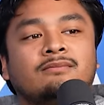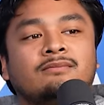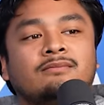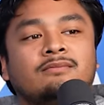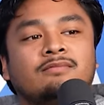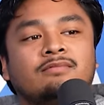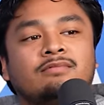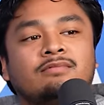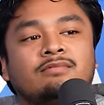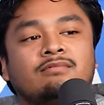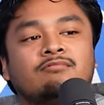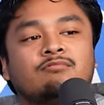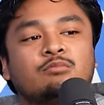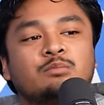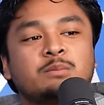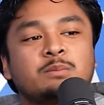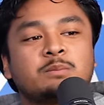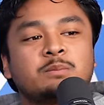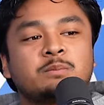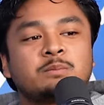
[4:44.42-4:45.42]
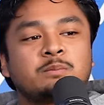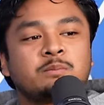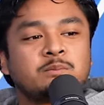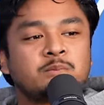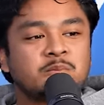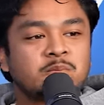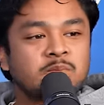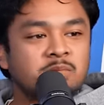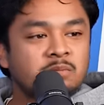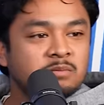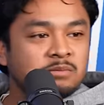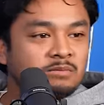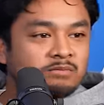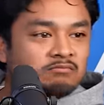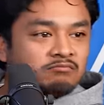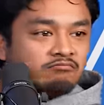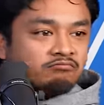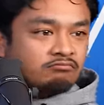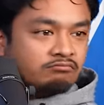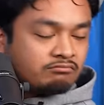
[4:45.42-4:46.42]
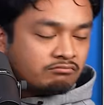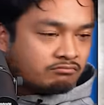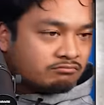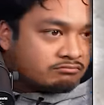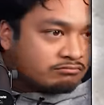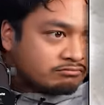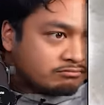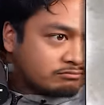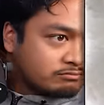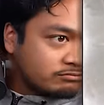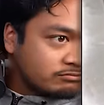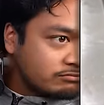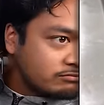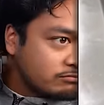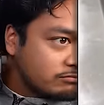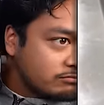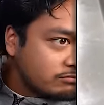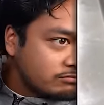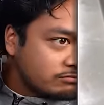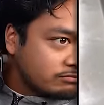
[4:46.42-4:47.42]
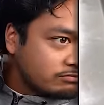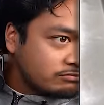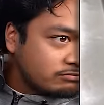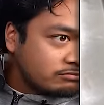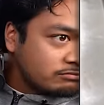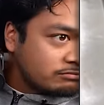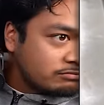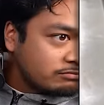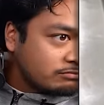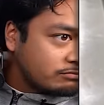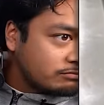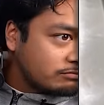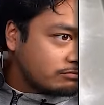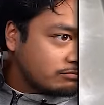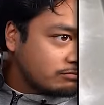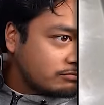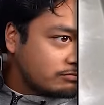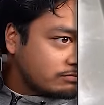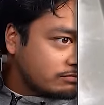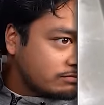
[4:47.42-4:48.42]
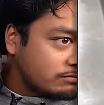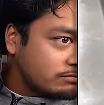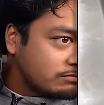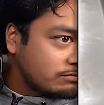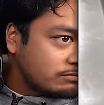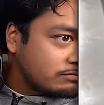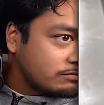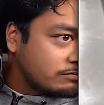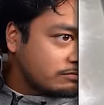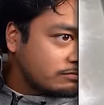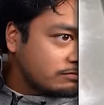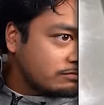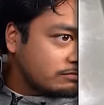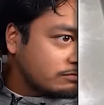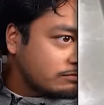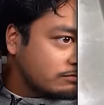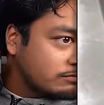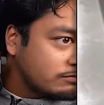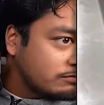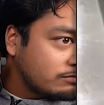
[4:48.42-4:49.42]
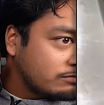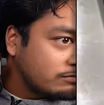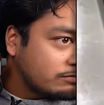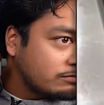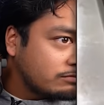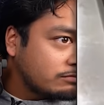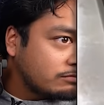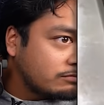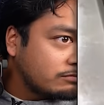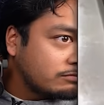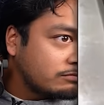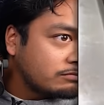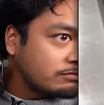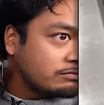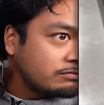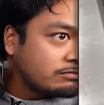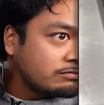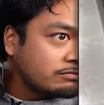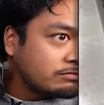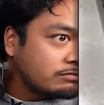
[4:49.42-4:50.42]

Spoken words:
This person isn't speaking.